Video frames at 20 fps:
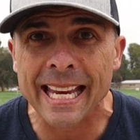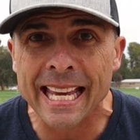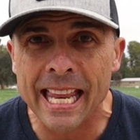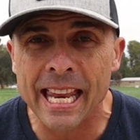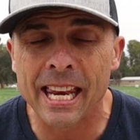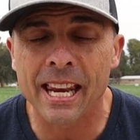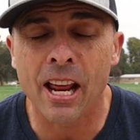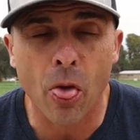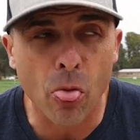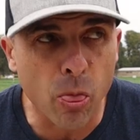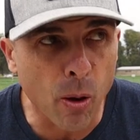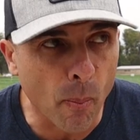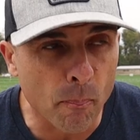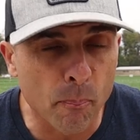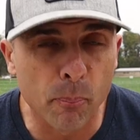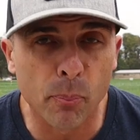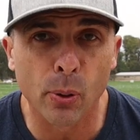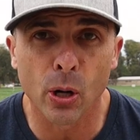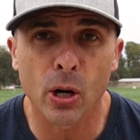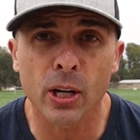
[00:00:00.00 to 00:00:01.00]
in the
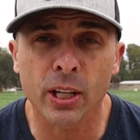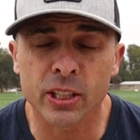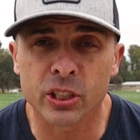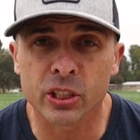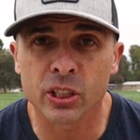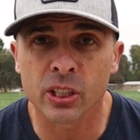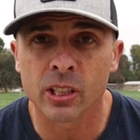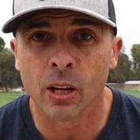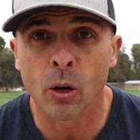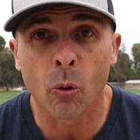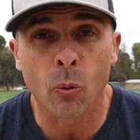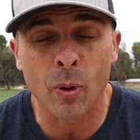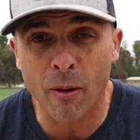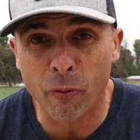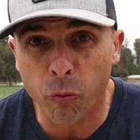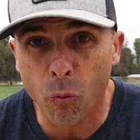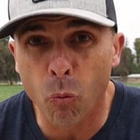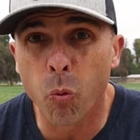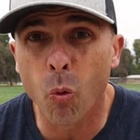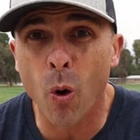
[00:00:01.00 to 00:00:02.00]
books. We
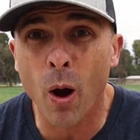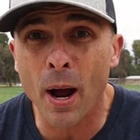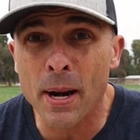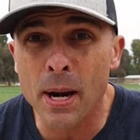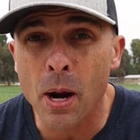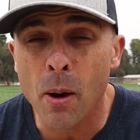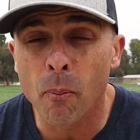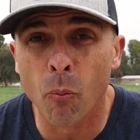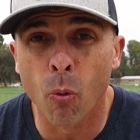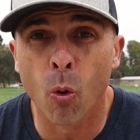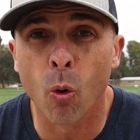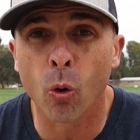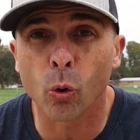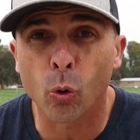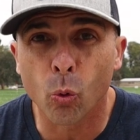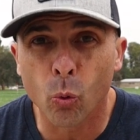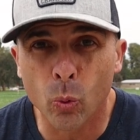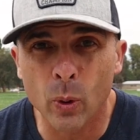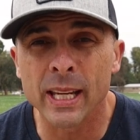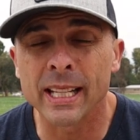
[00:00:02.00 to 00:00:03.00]
have one
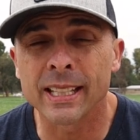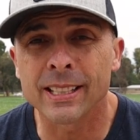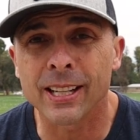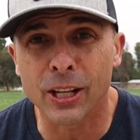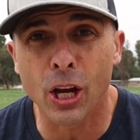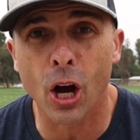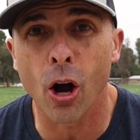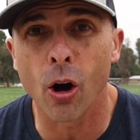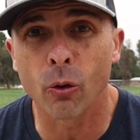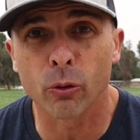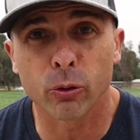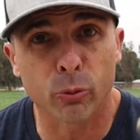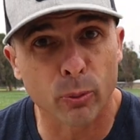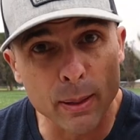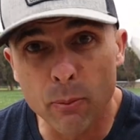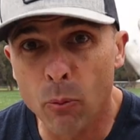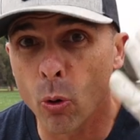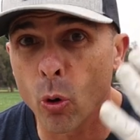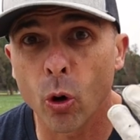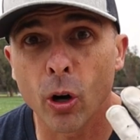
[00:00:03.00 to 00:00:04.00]
more week to go,
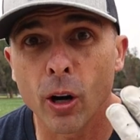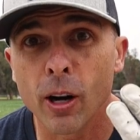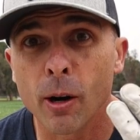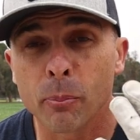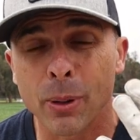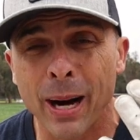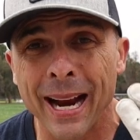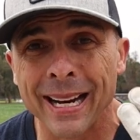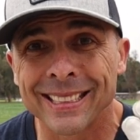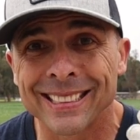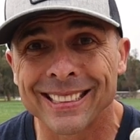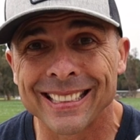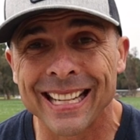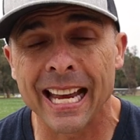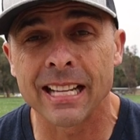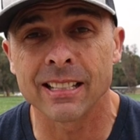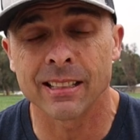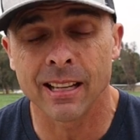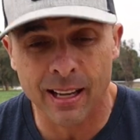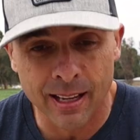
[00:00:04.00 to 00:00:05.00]
three more practice
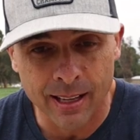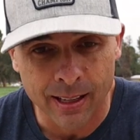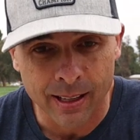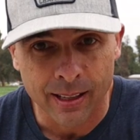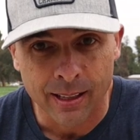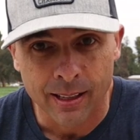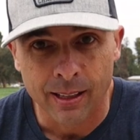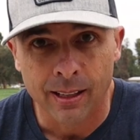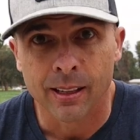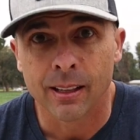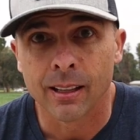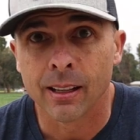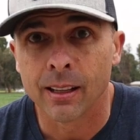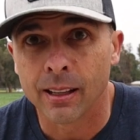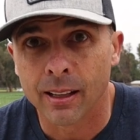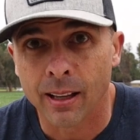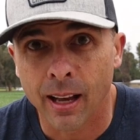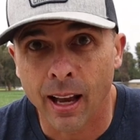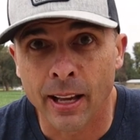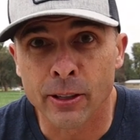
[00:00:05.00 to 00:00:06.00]
days,
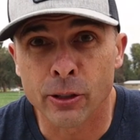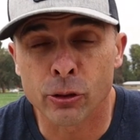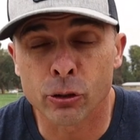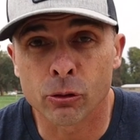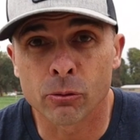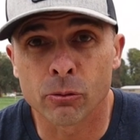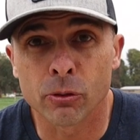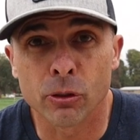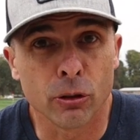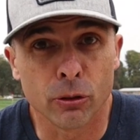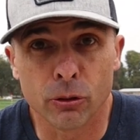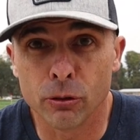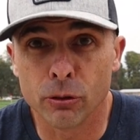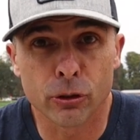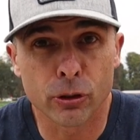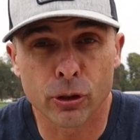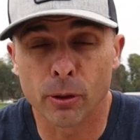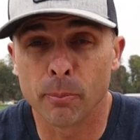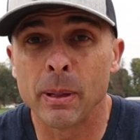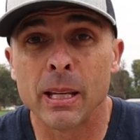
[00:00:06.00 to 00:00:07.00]
and you, sh you
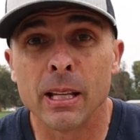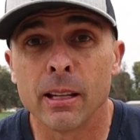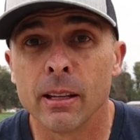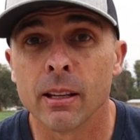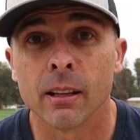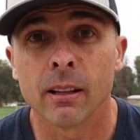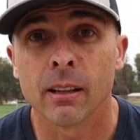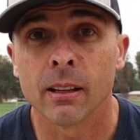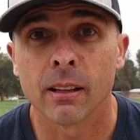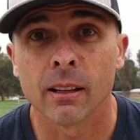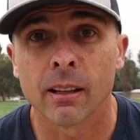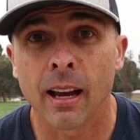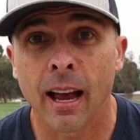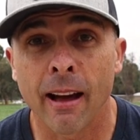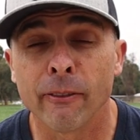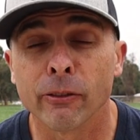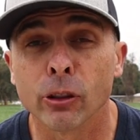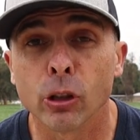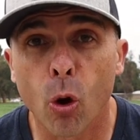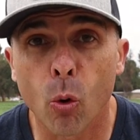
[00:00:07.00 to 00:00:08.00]
should be
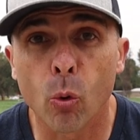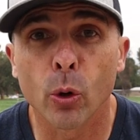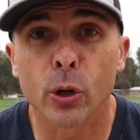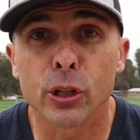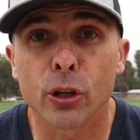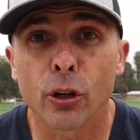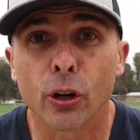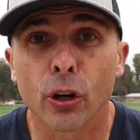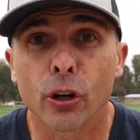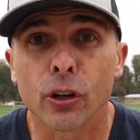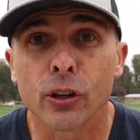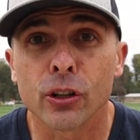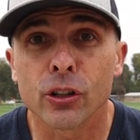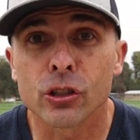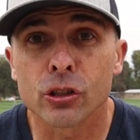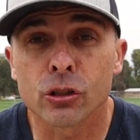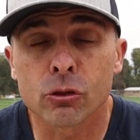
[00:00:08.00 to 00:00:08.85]
have lowered your